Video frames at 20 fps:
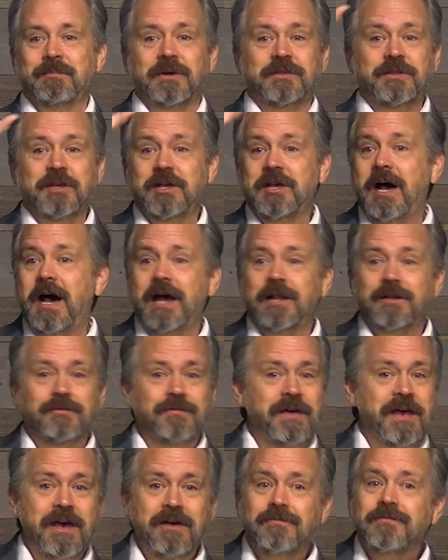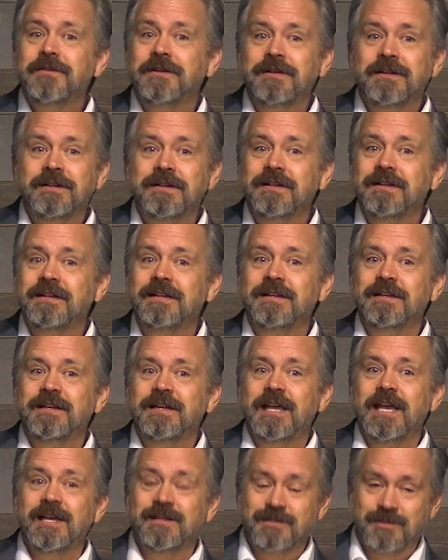But the God of heaven
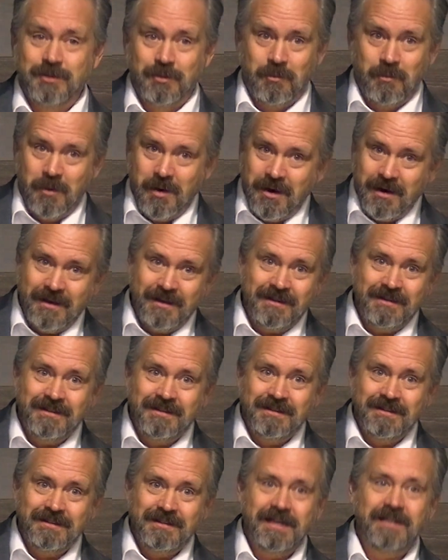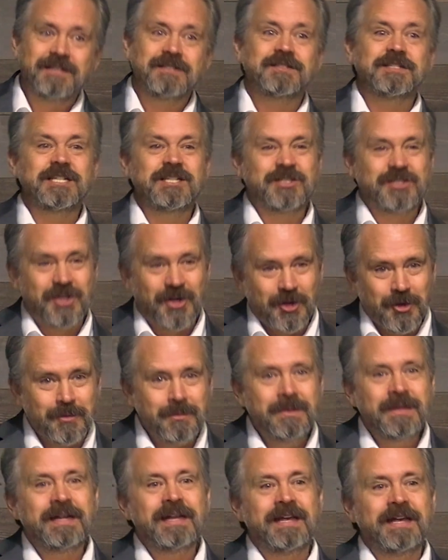is the one that is
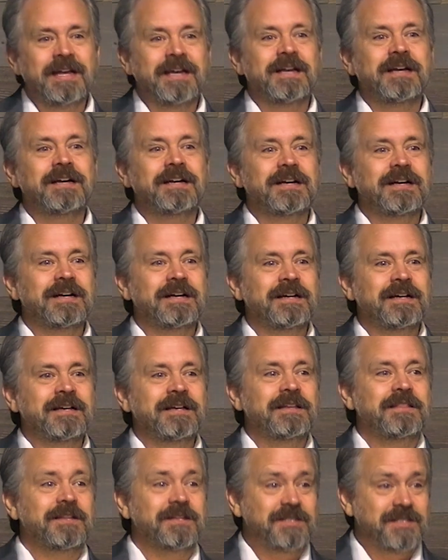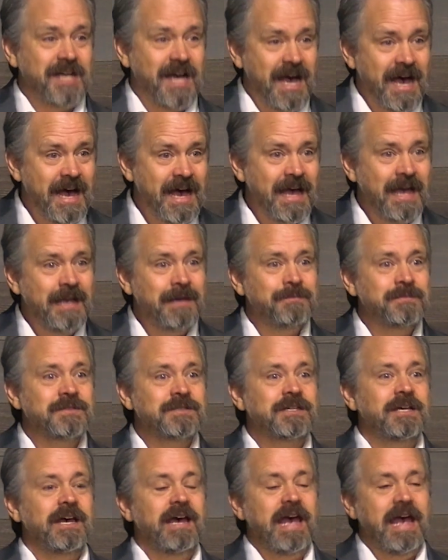determining the
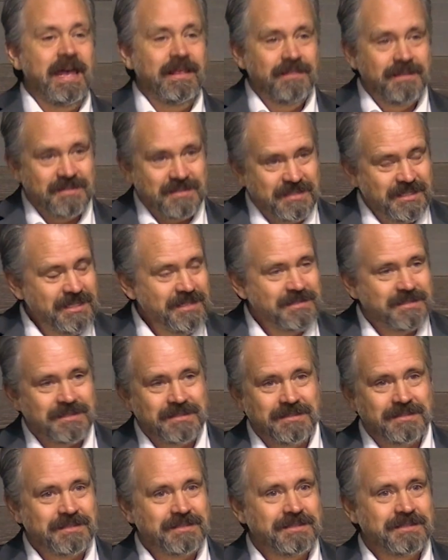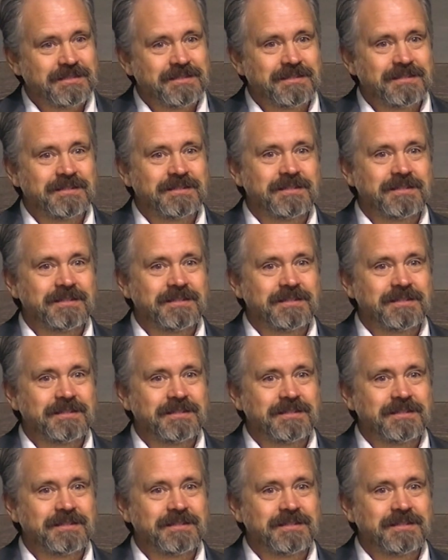times and the seasons.